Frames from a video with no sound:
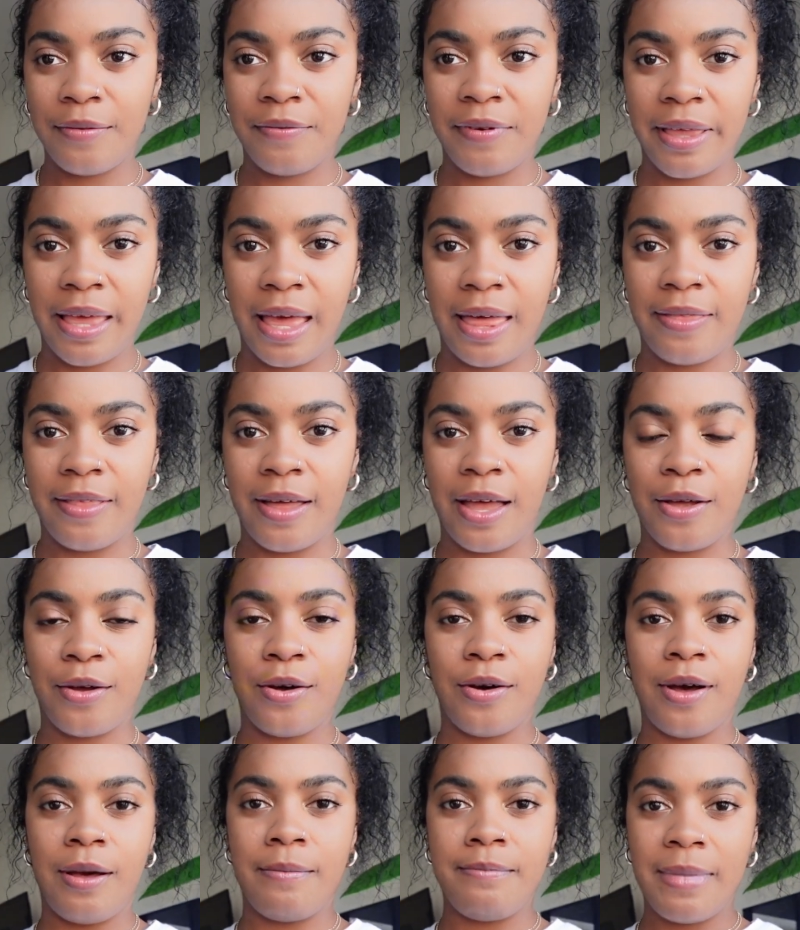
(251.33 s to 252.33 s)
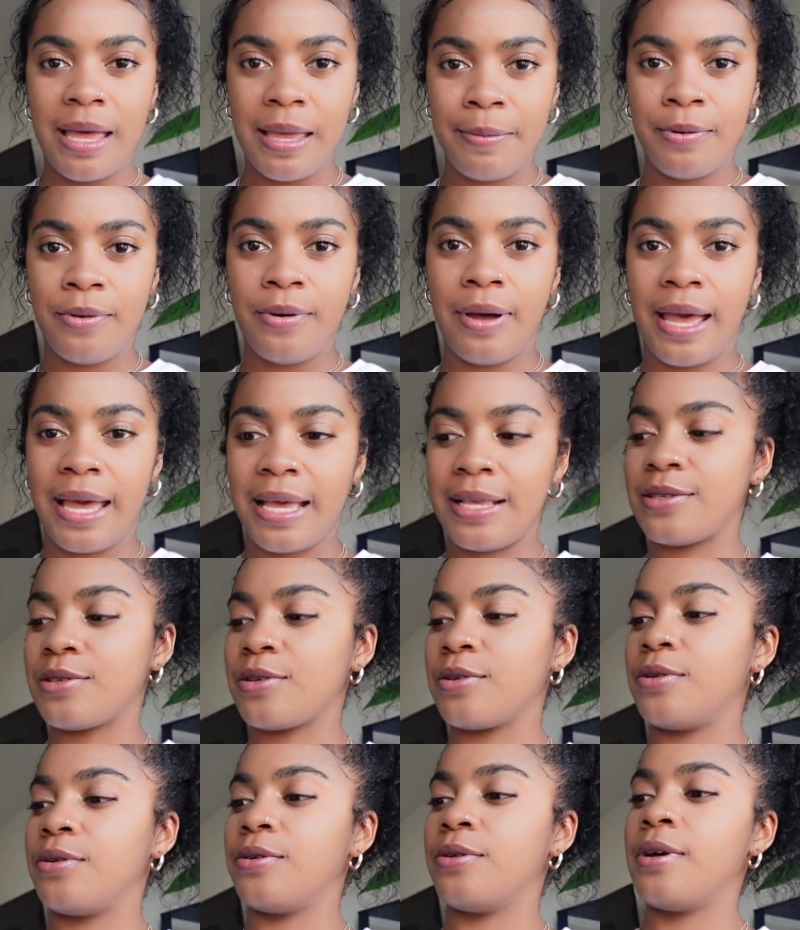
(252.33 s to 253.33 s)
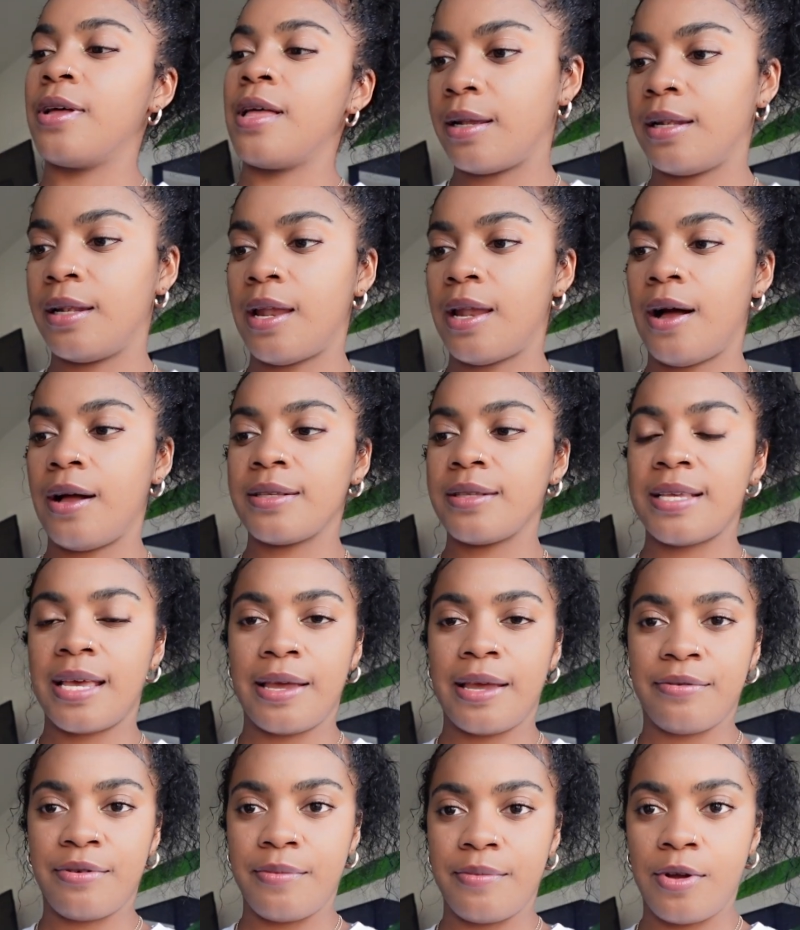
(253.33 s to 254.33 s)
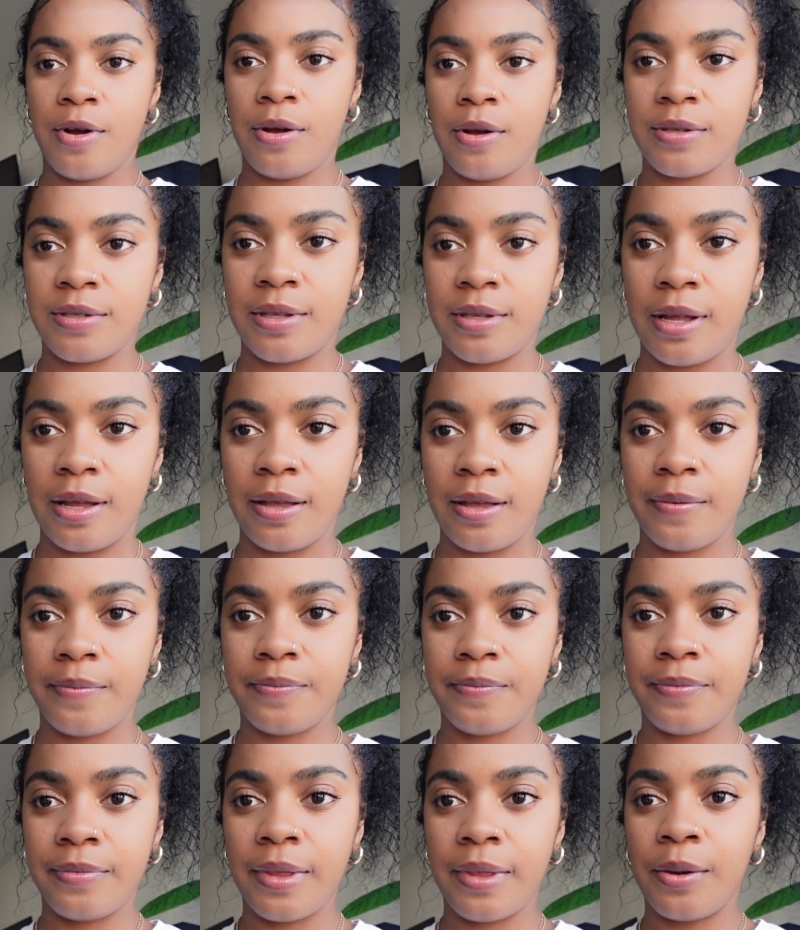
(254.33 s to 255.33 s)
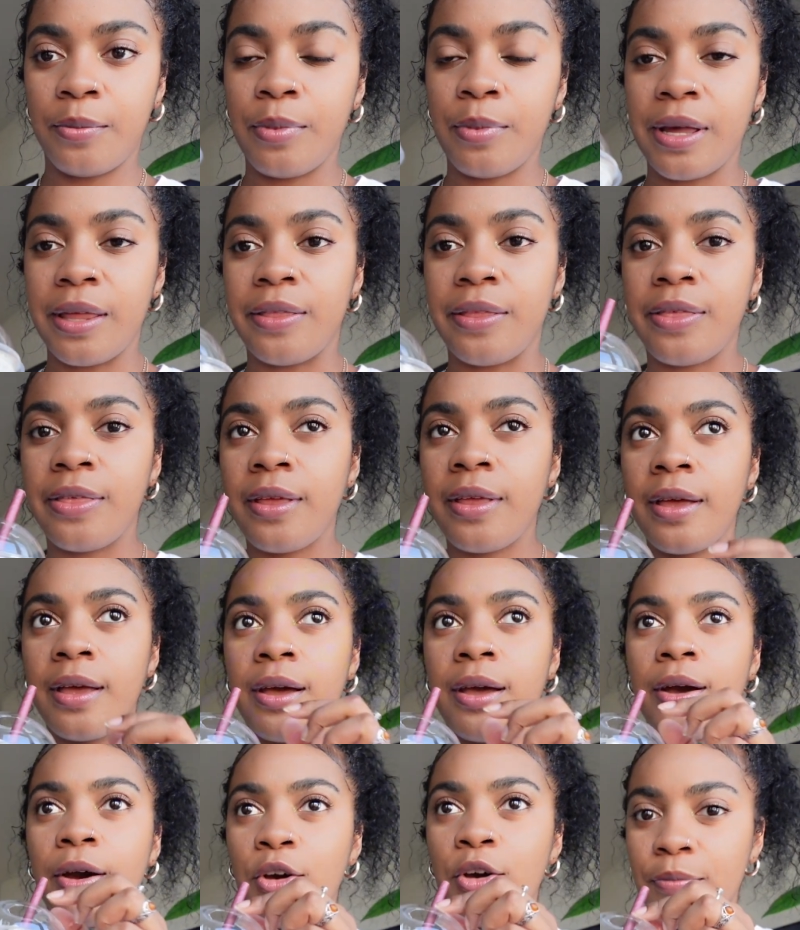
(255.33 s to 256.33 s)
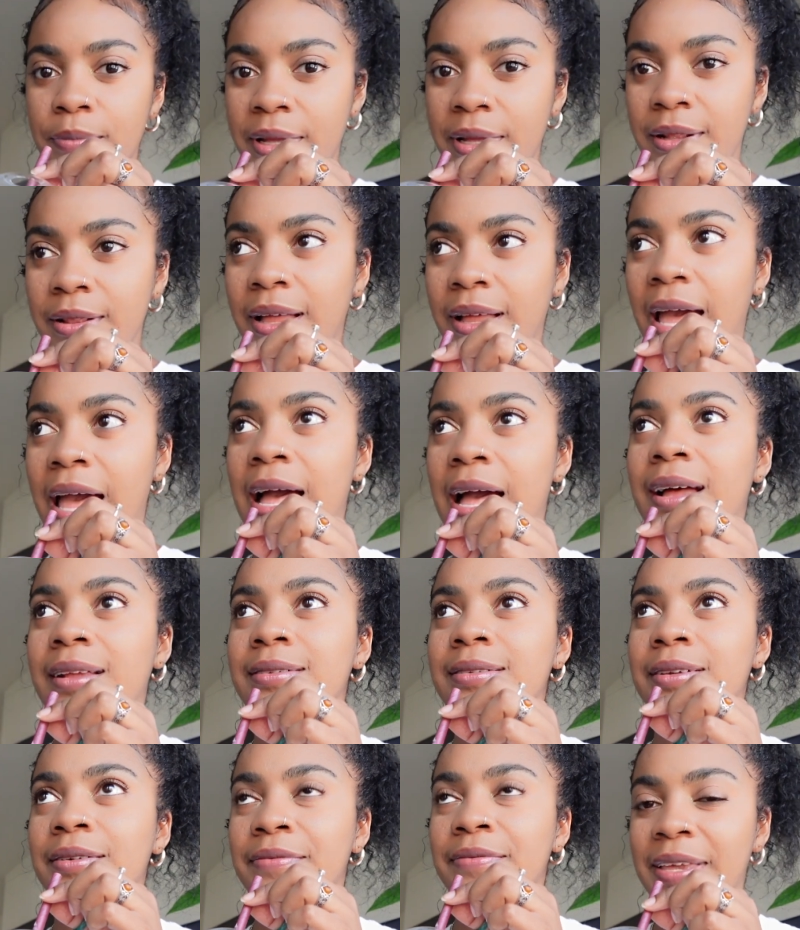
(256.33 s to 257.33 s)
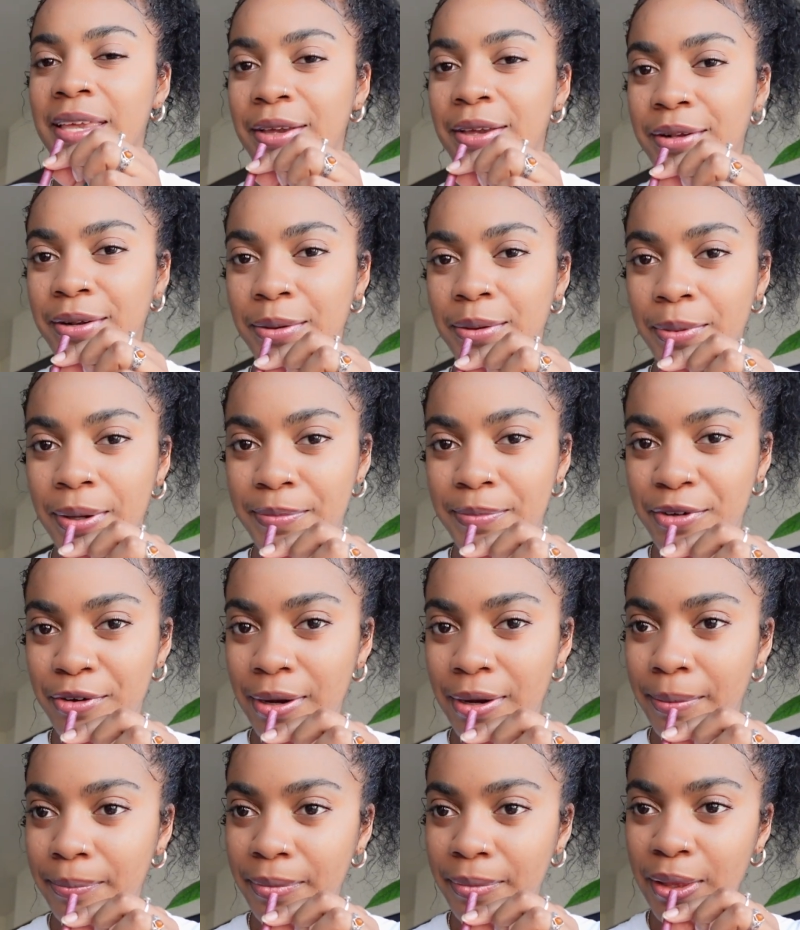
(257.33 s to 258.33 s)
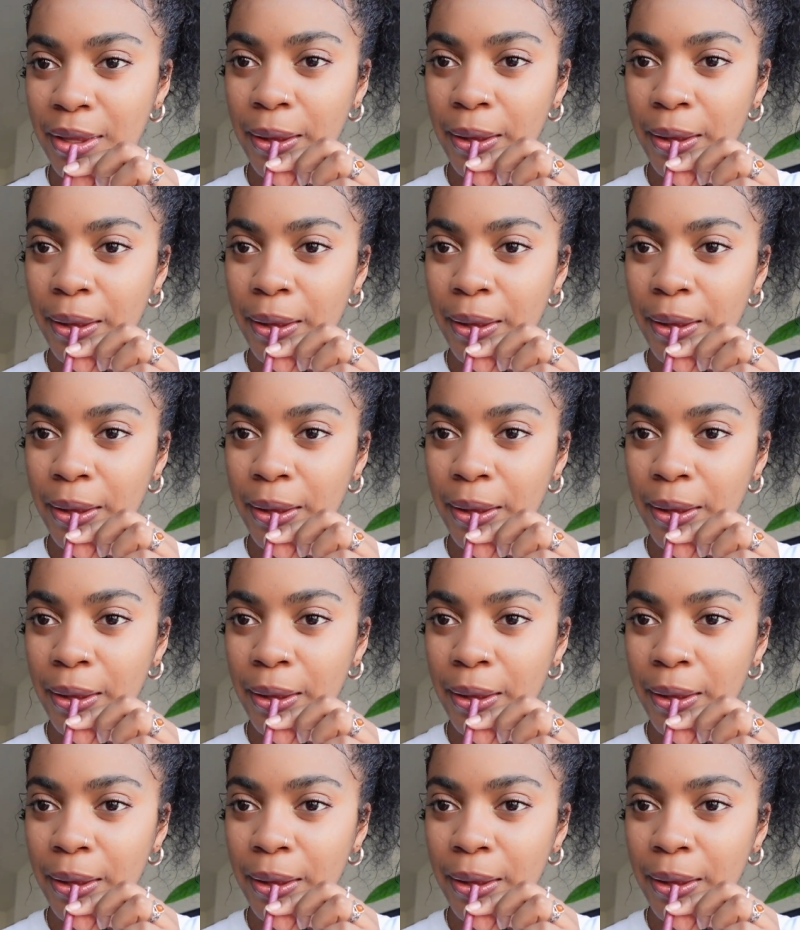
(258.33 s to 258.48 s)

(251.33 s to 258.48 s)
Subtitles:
forget that I got a maple hazel latte from Costa with oat milk and vegan whipped cream.